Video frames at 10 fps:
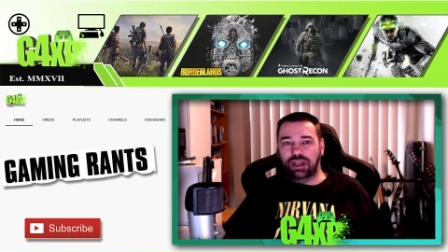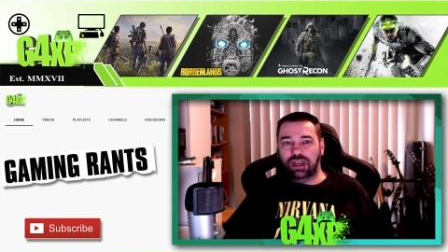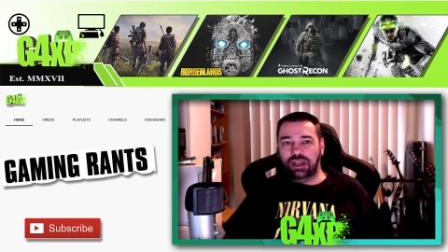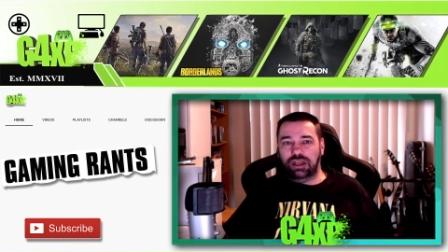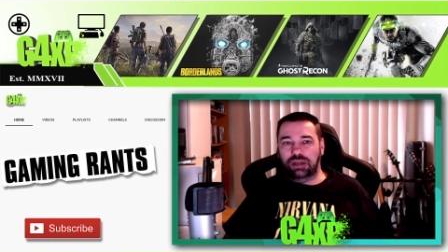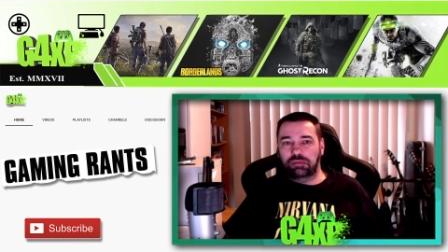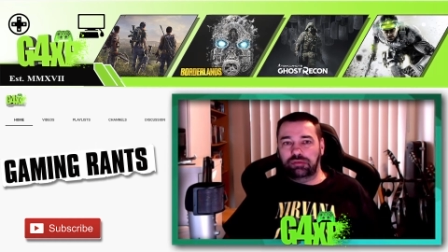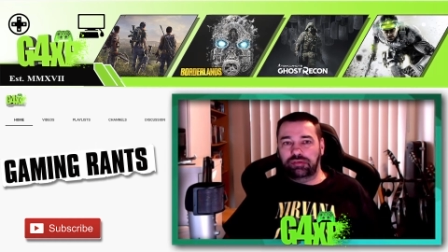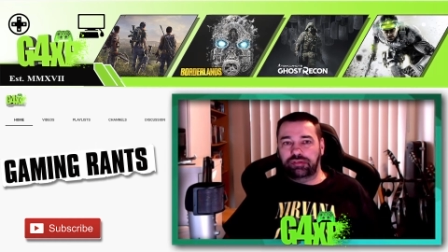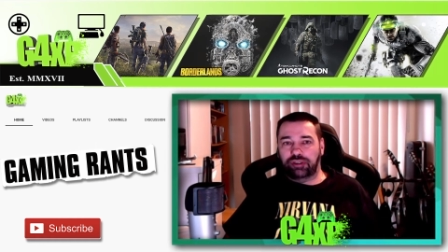um,
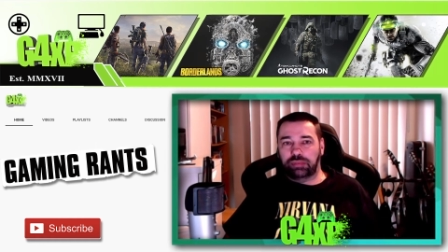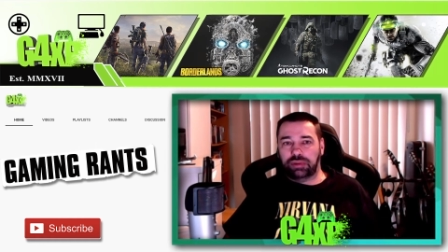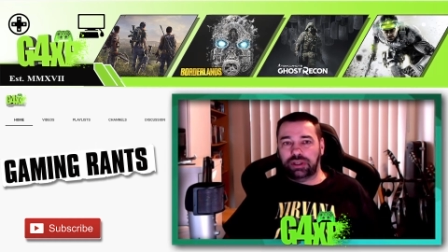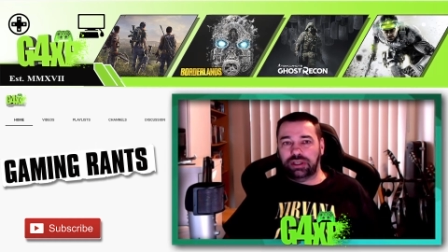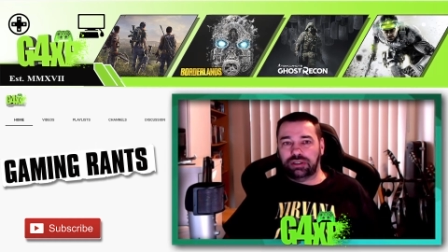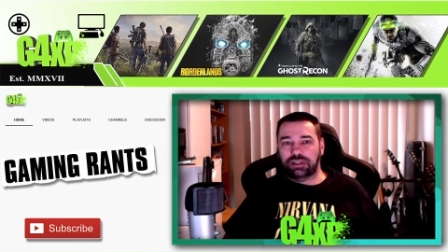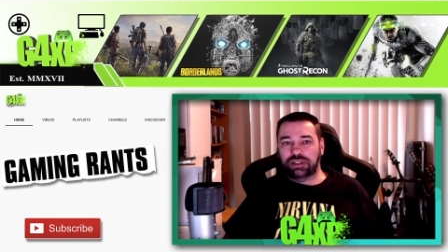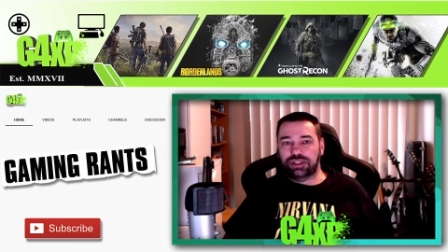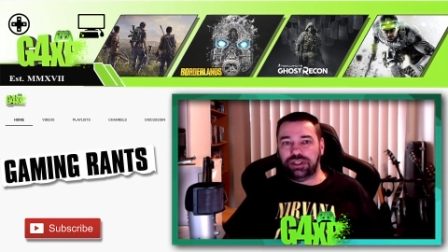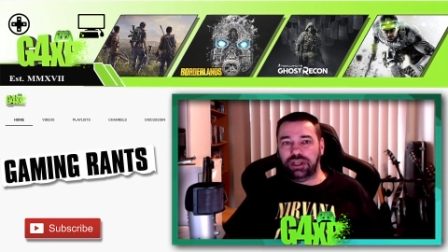for blatantly
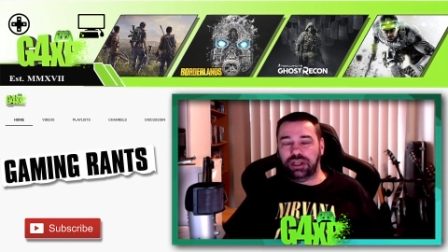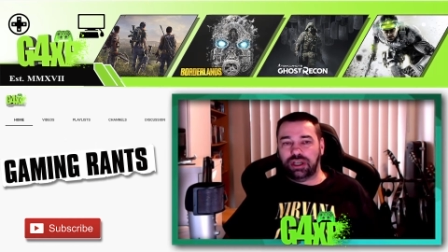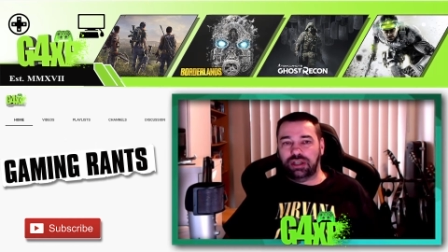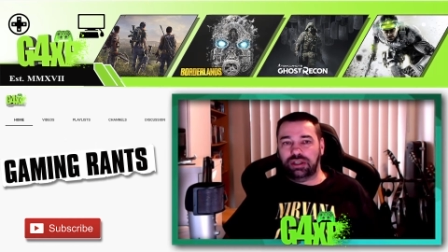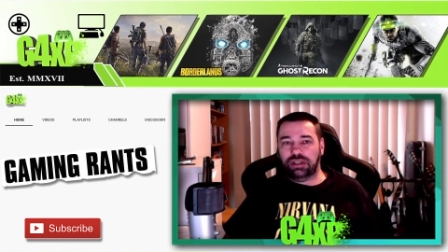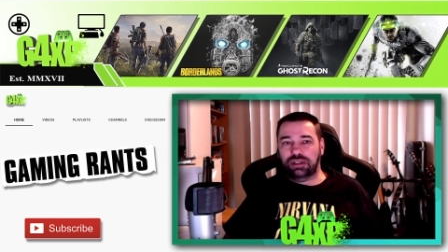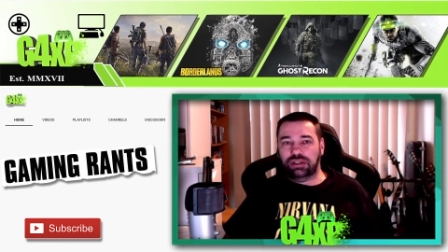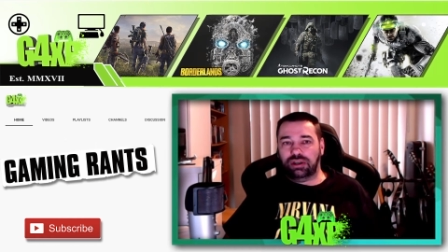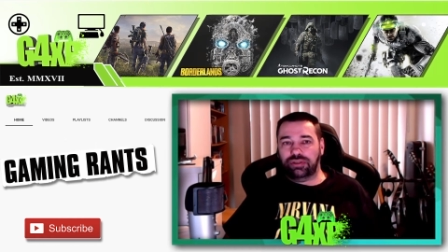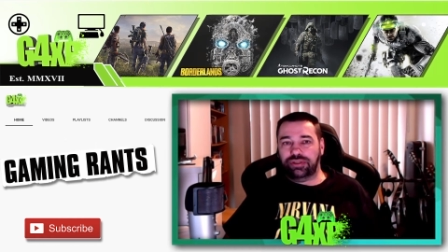cheating, and you
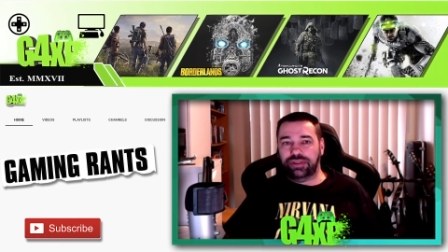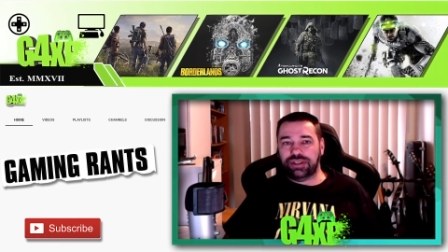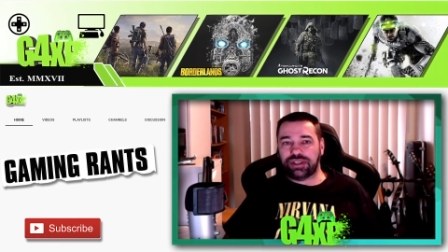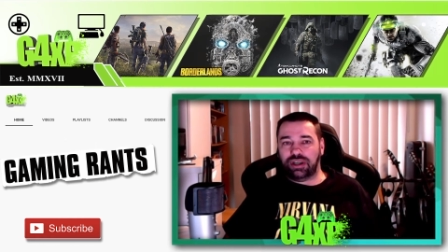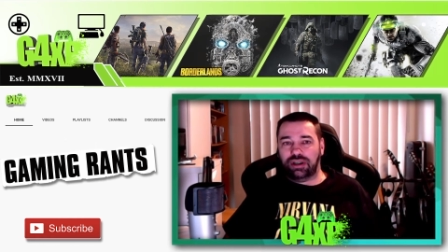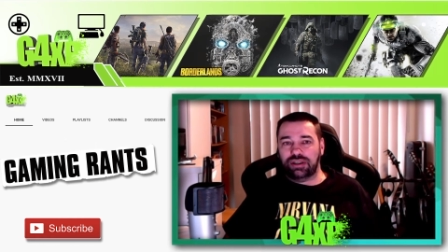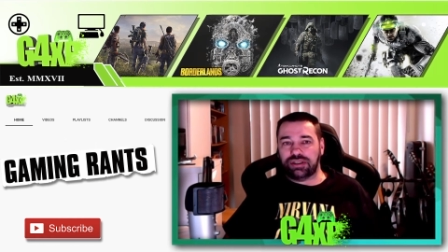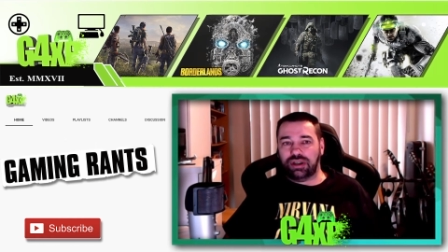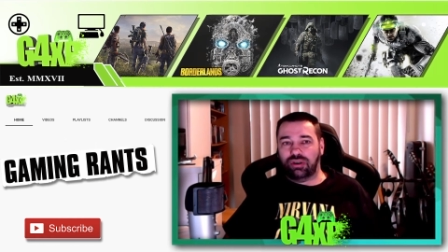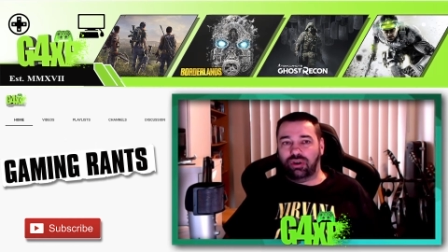know these guys
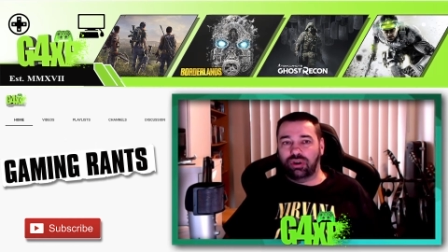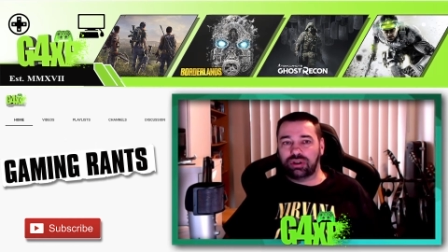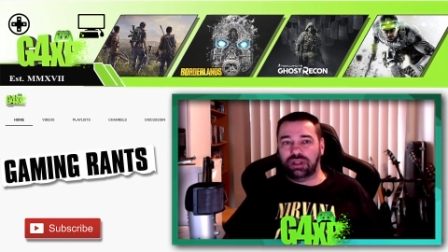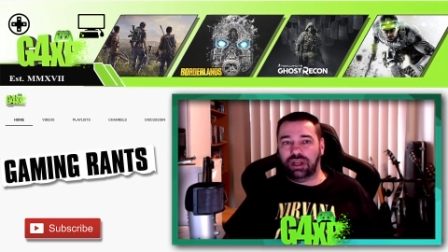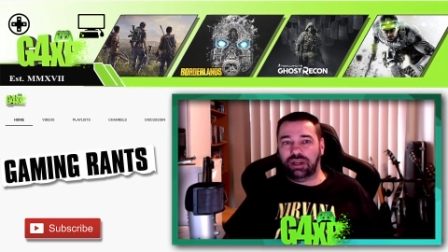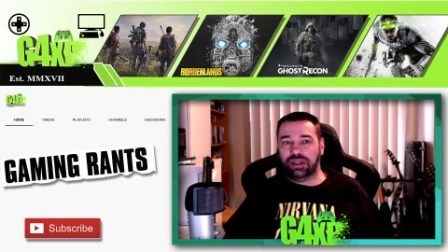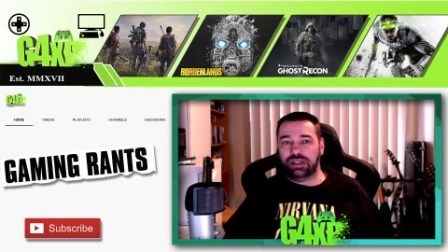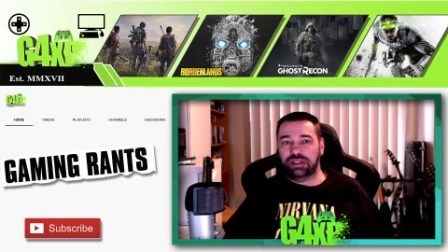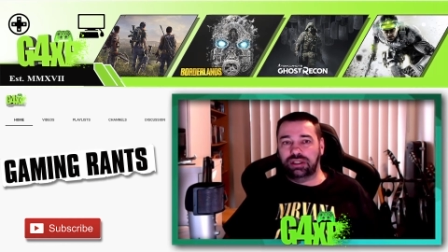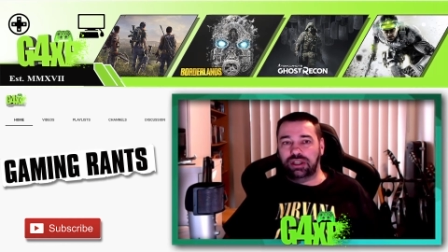are
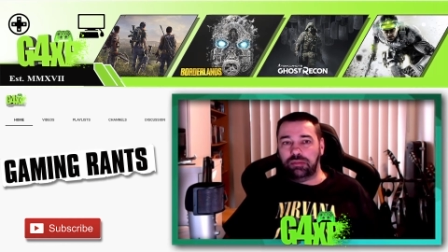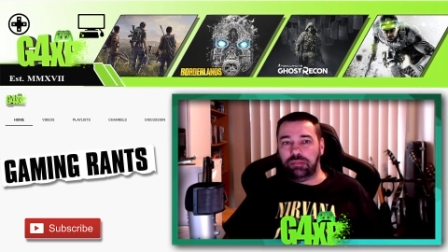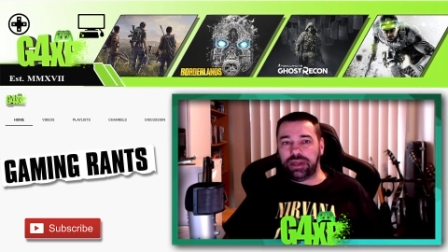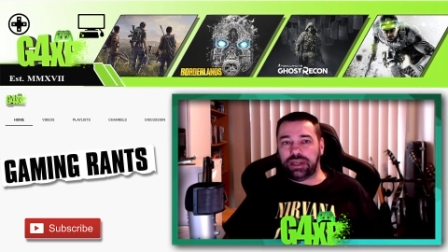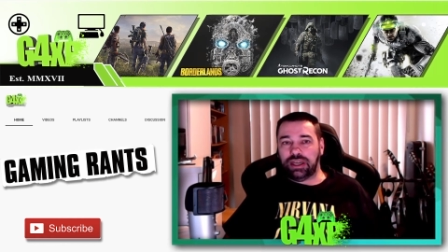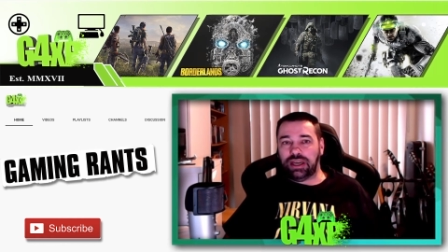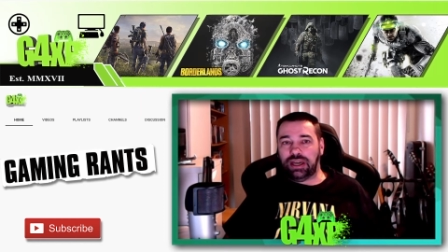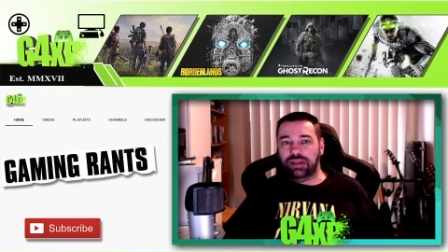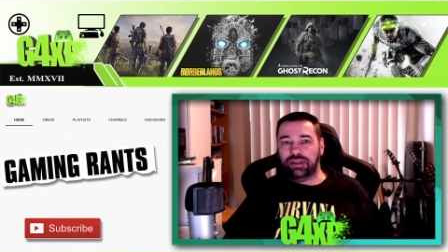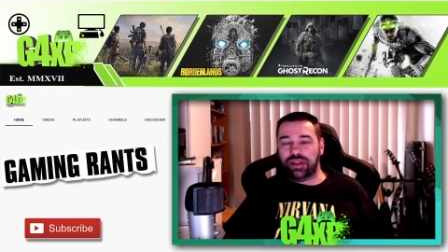online making
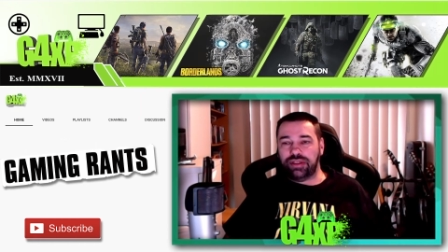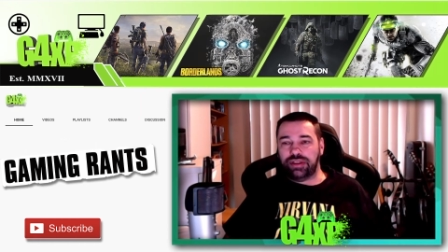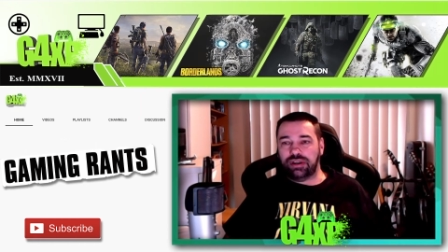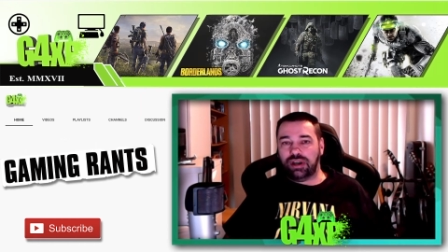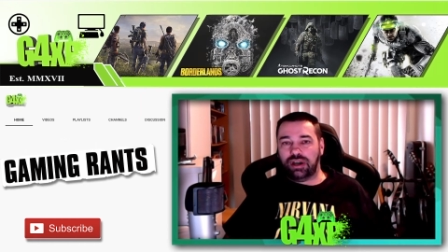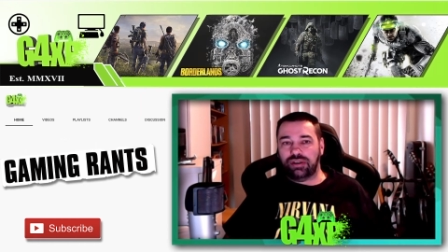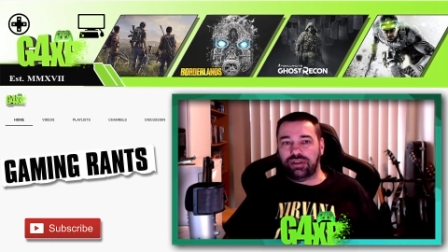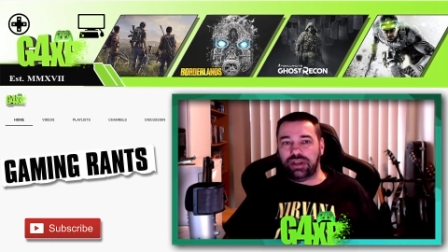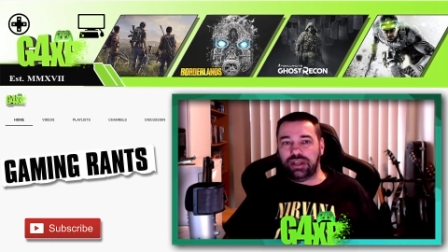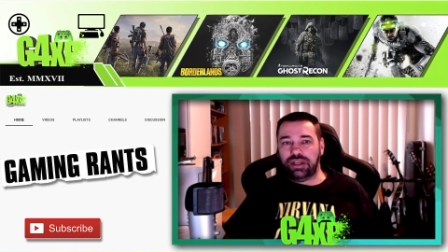out that they are
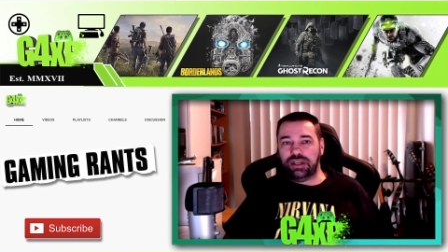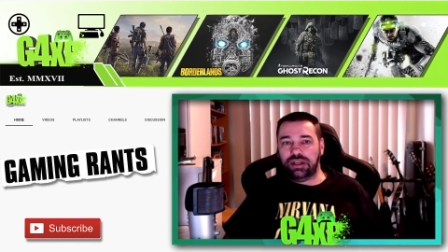a